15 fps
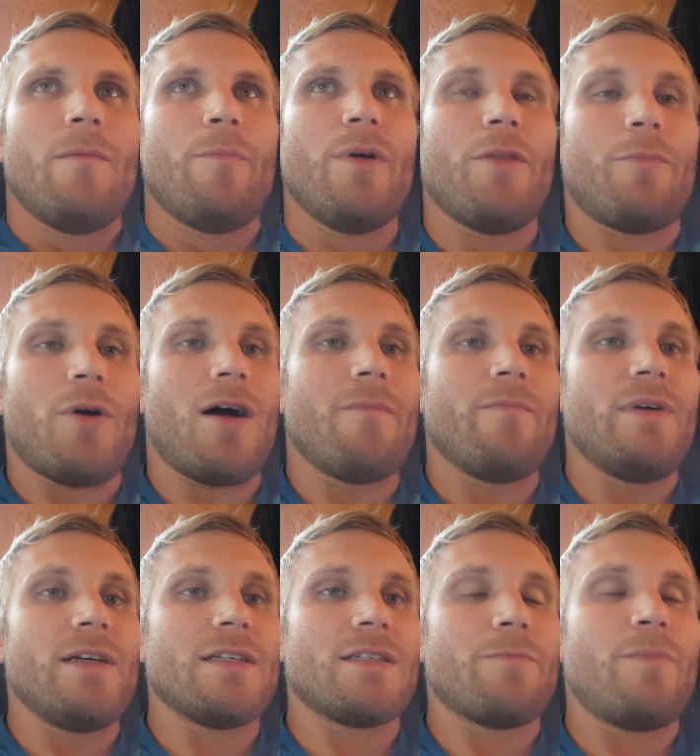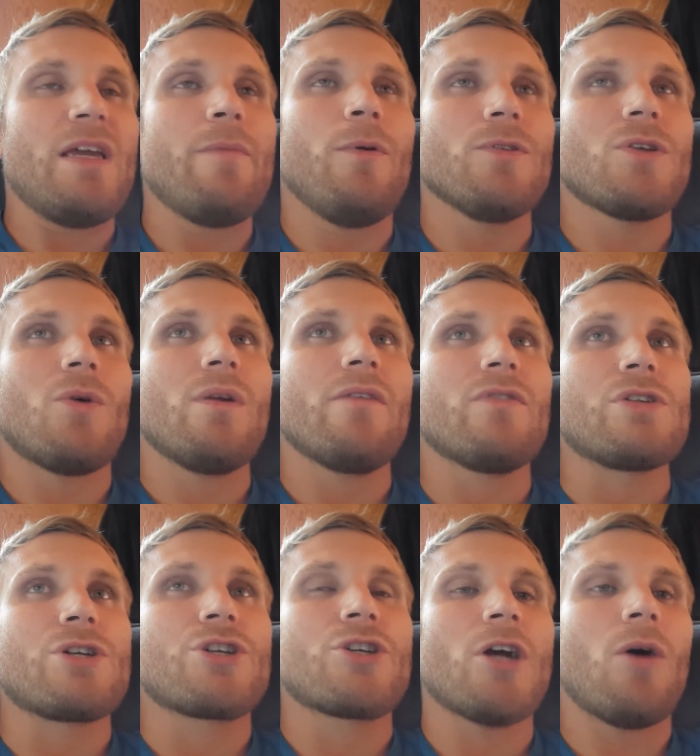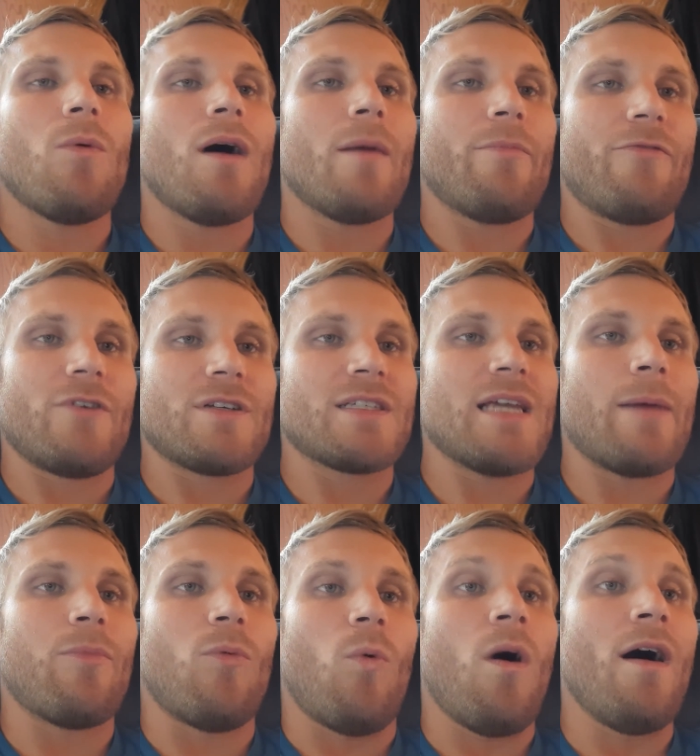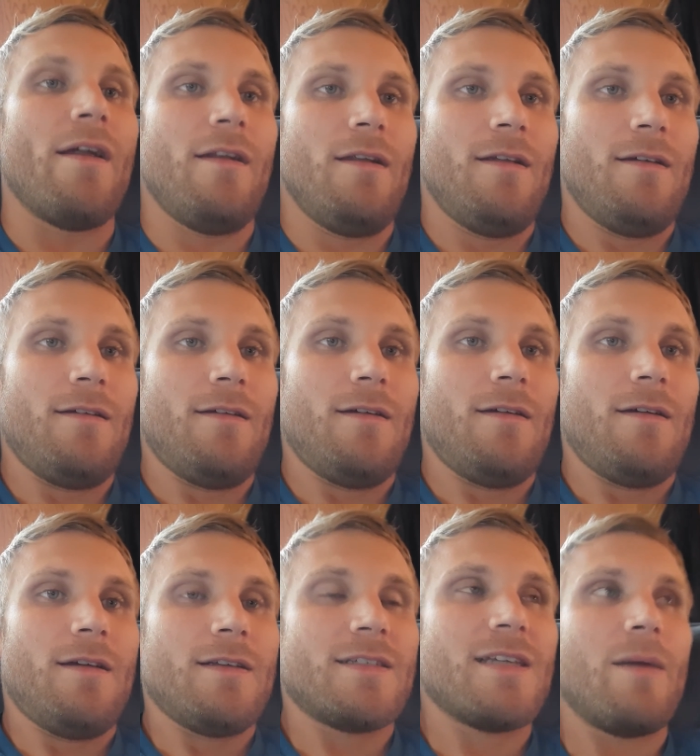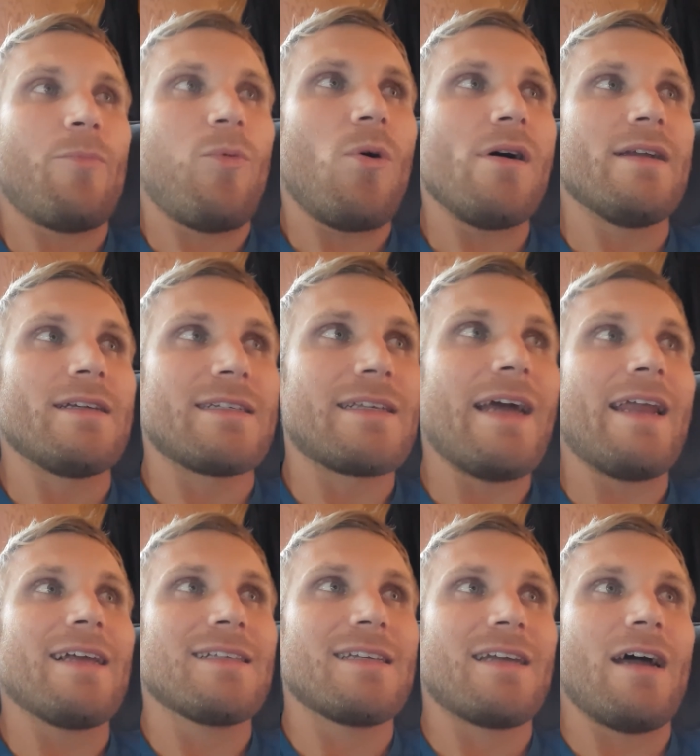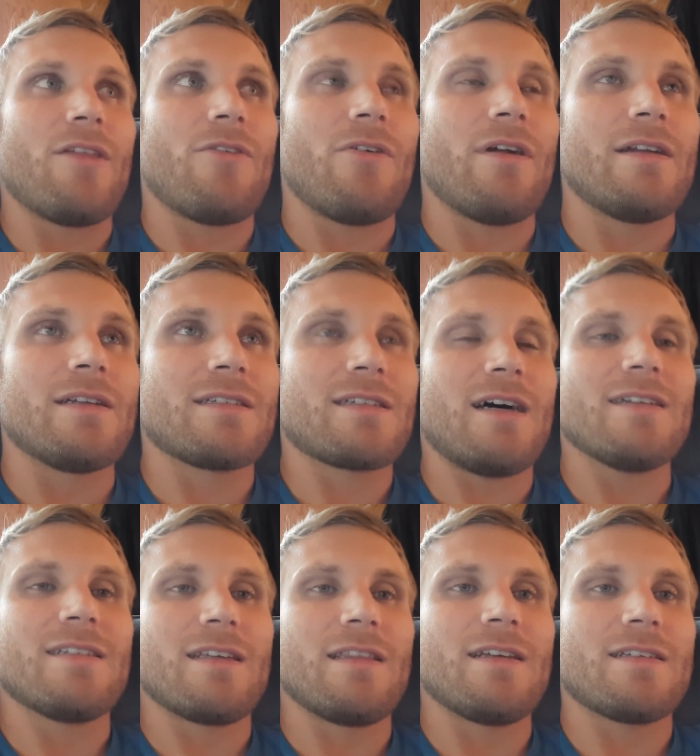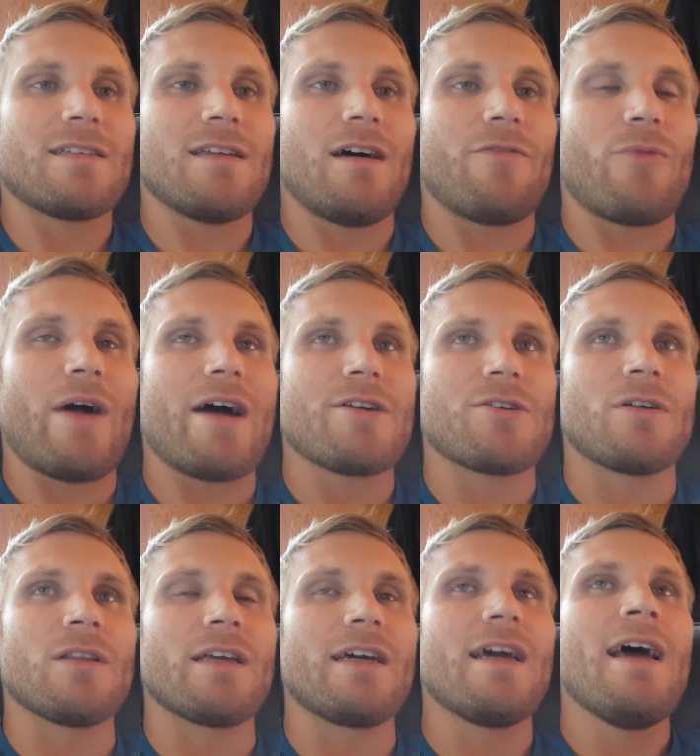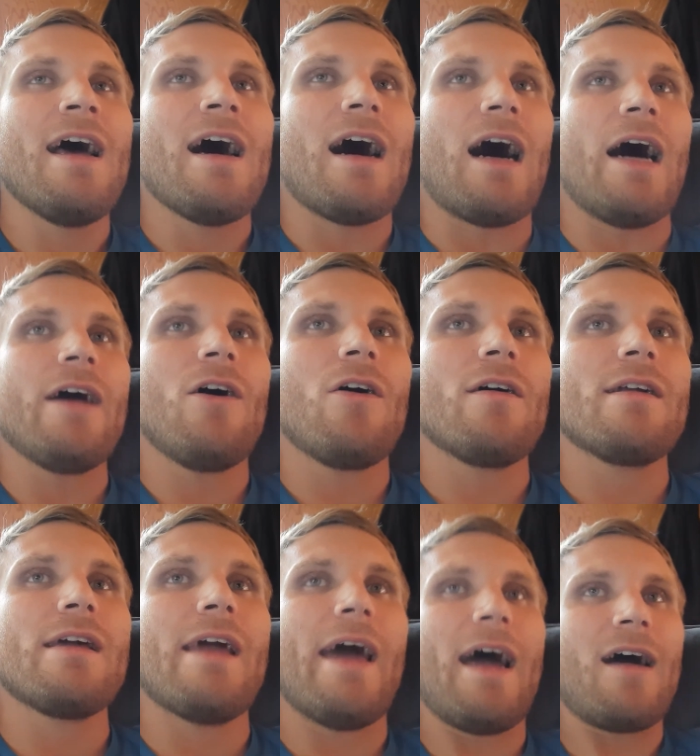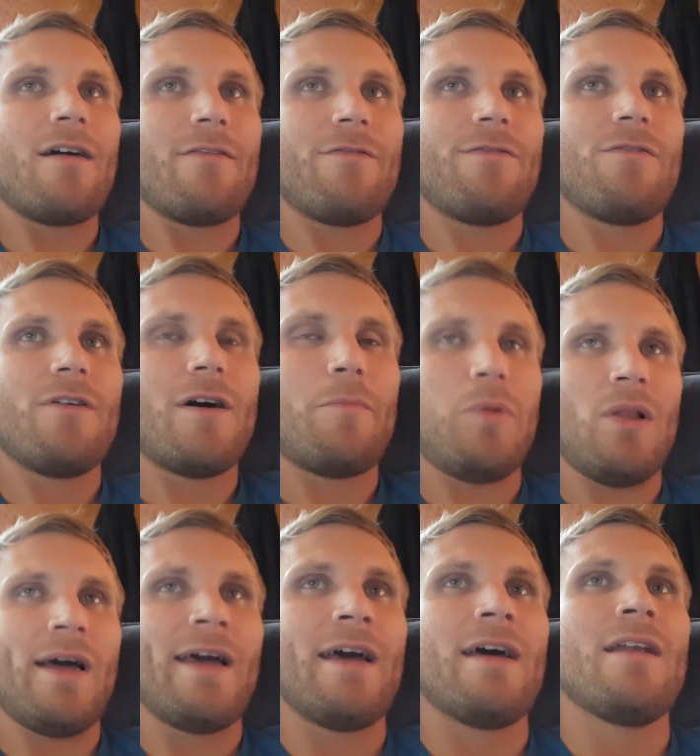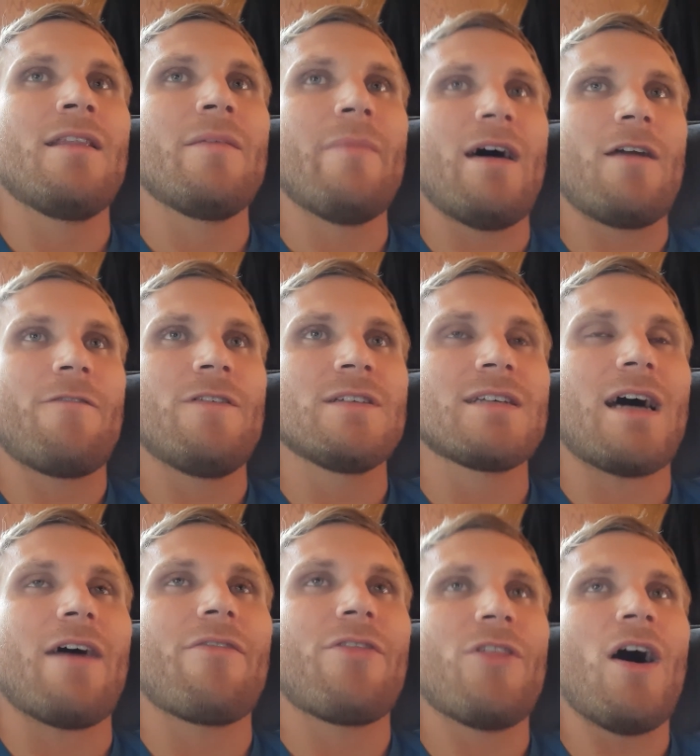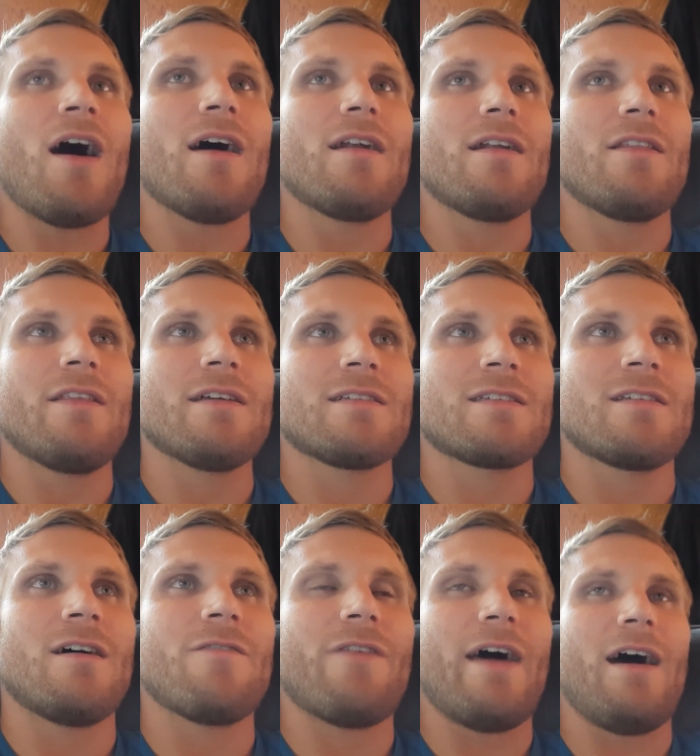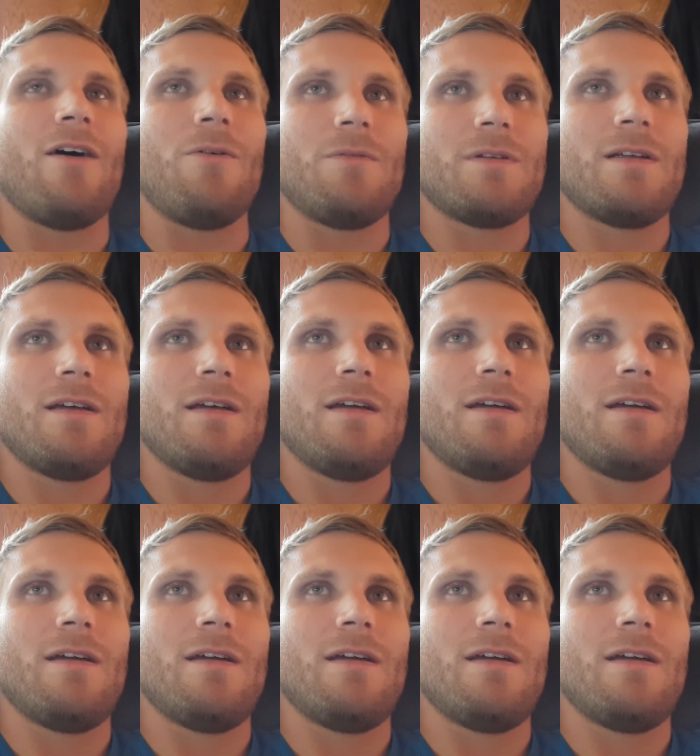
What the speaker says: But the problem is people don't even show up for step one. Step one is getting together and discussing this stuff rationally. I already have a plan, the metaphysics. I've thought this stuff out.